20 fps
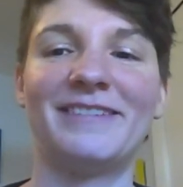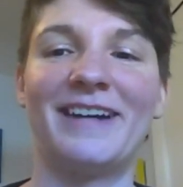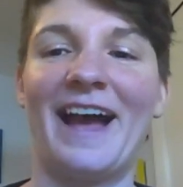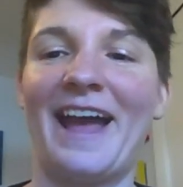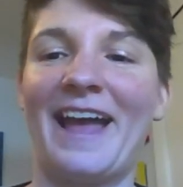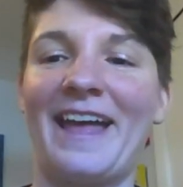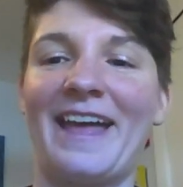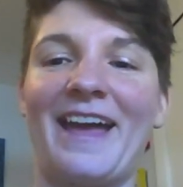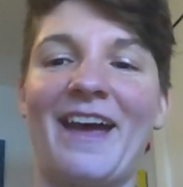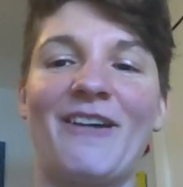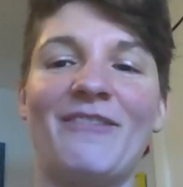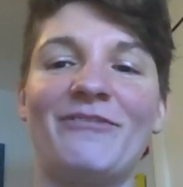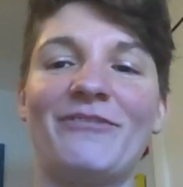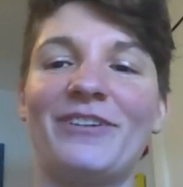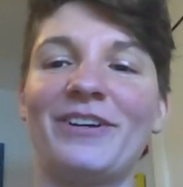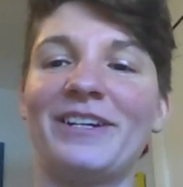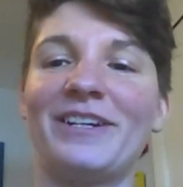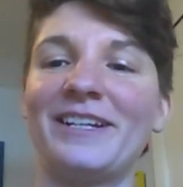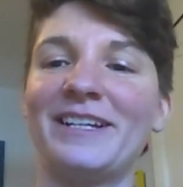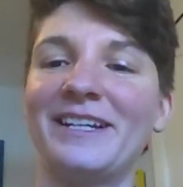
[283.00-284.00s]
I have
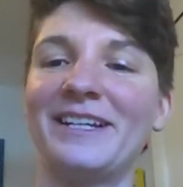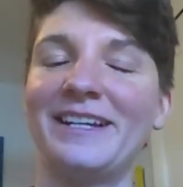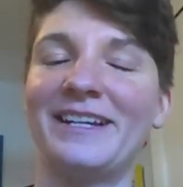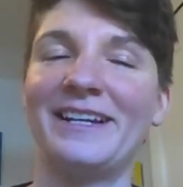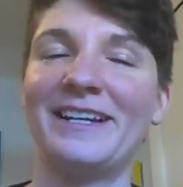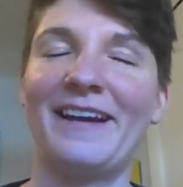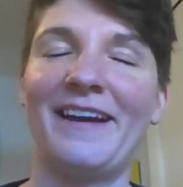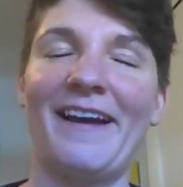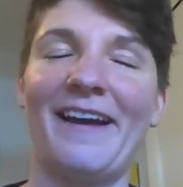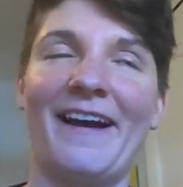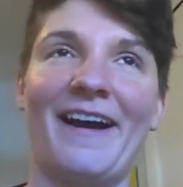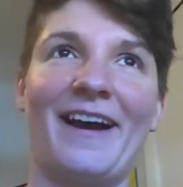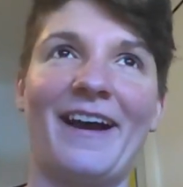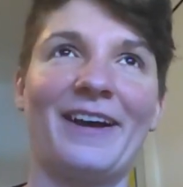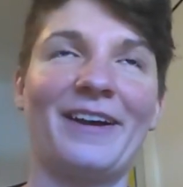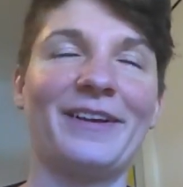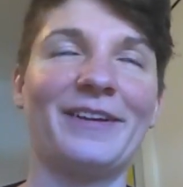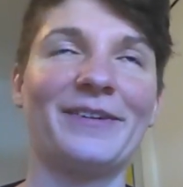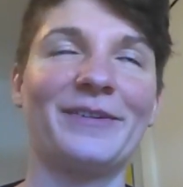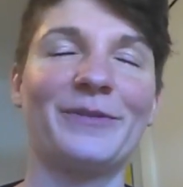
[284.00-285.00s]

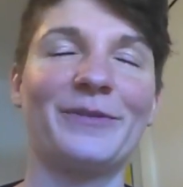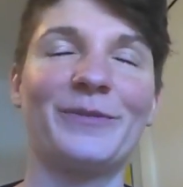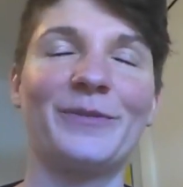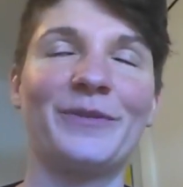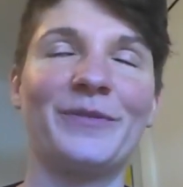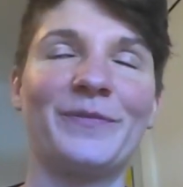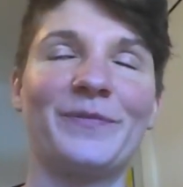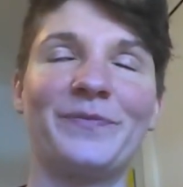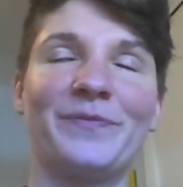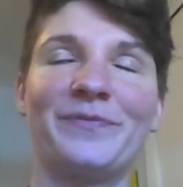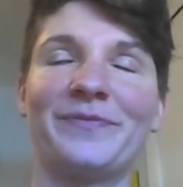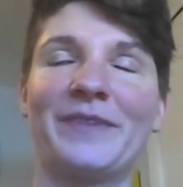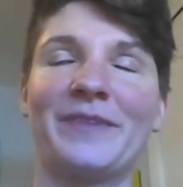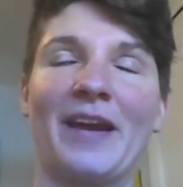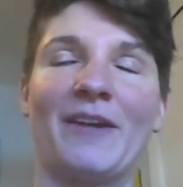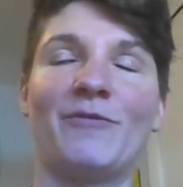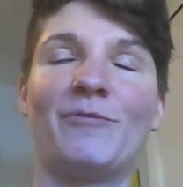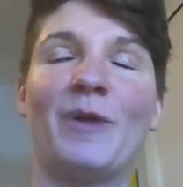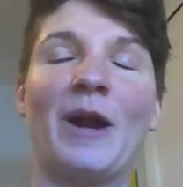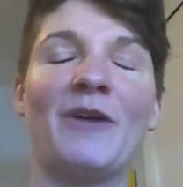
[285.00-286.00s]
uh I
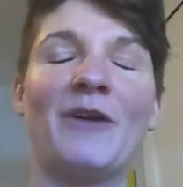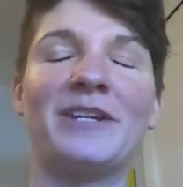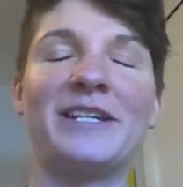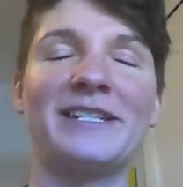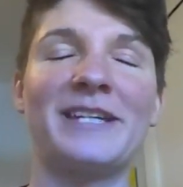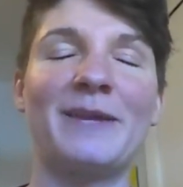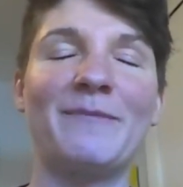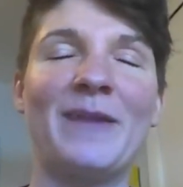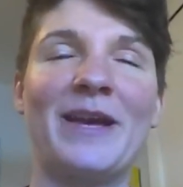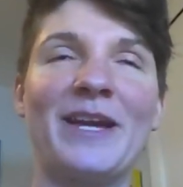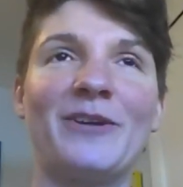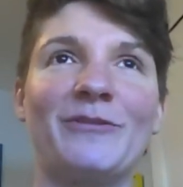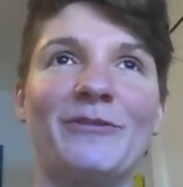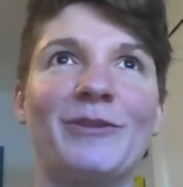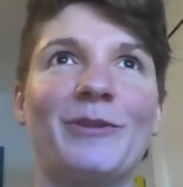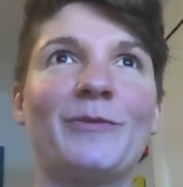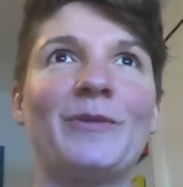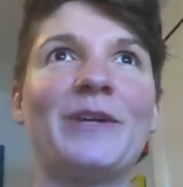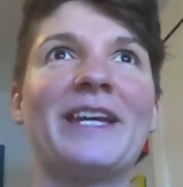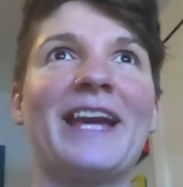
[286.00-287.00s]
have brownies I made over
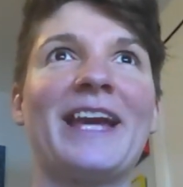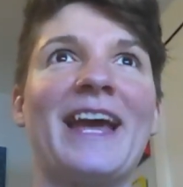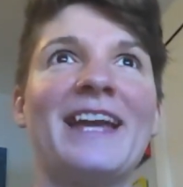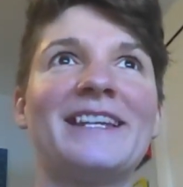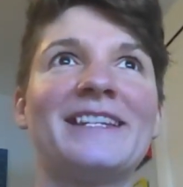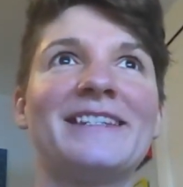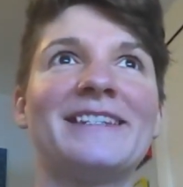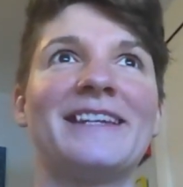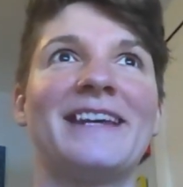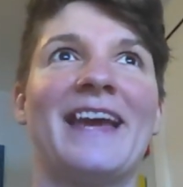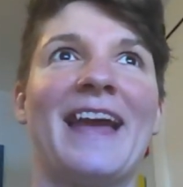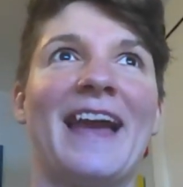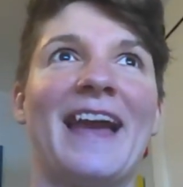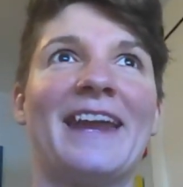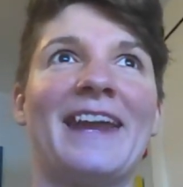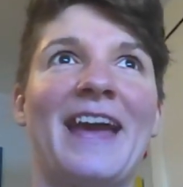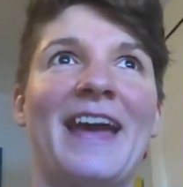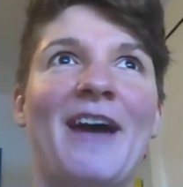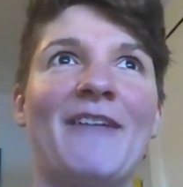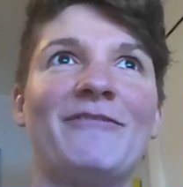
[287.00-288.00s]
the weekend
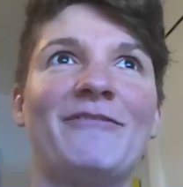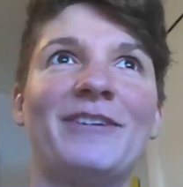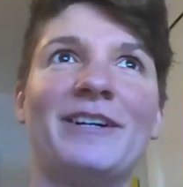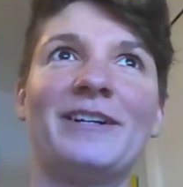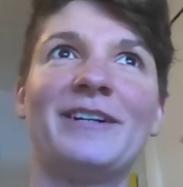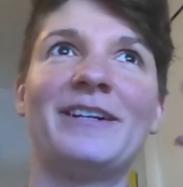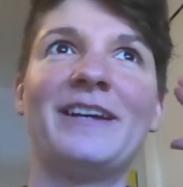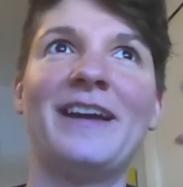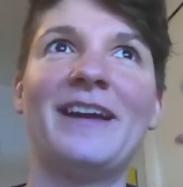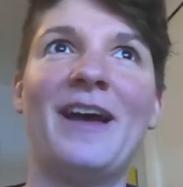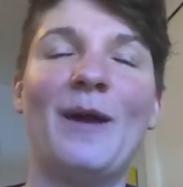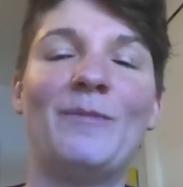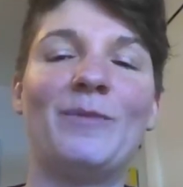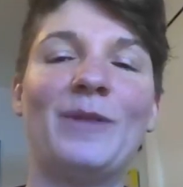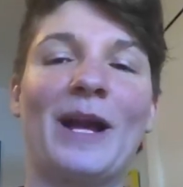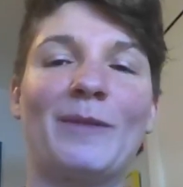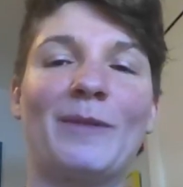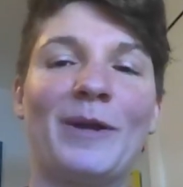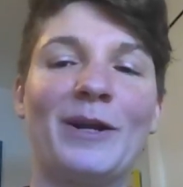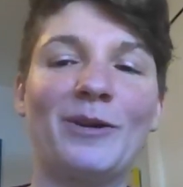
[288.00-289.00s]
and I have a
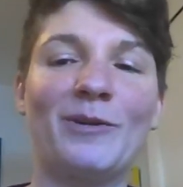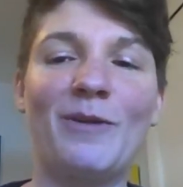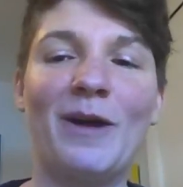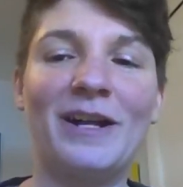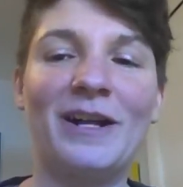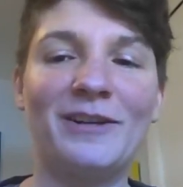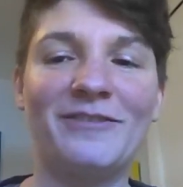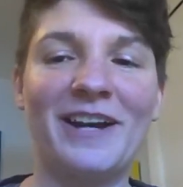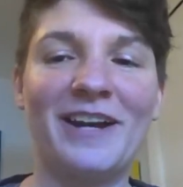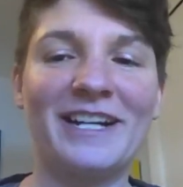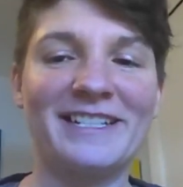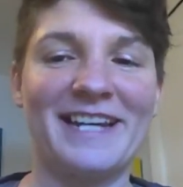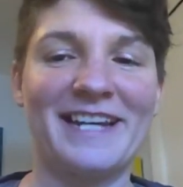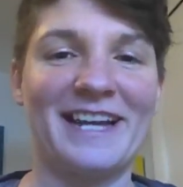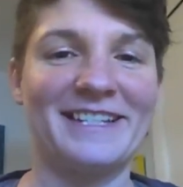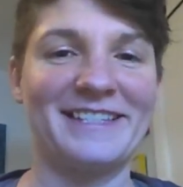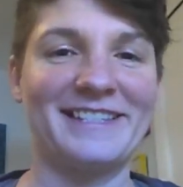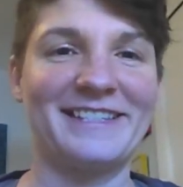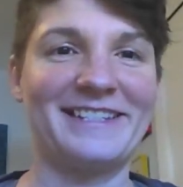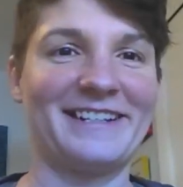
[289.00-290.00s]
black belt qualifying
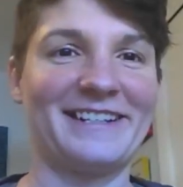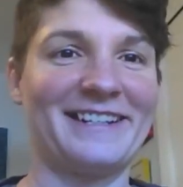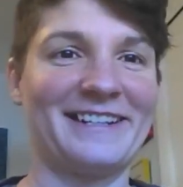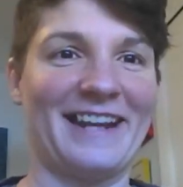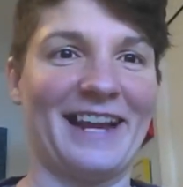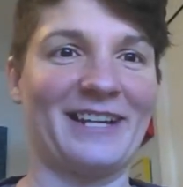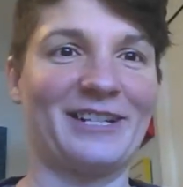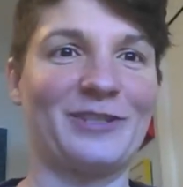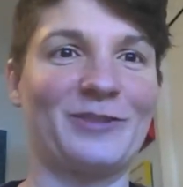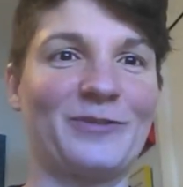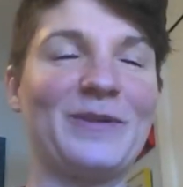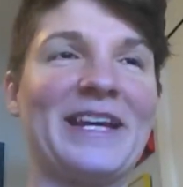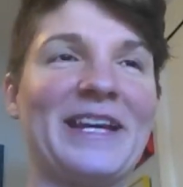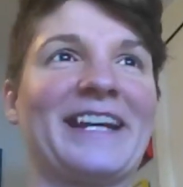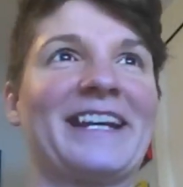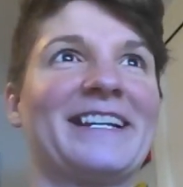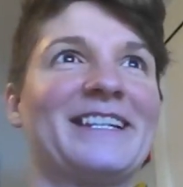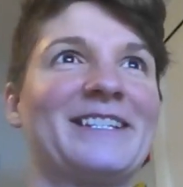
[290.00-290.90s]
test next week.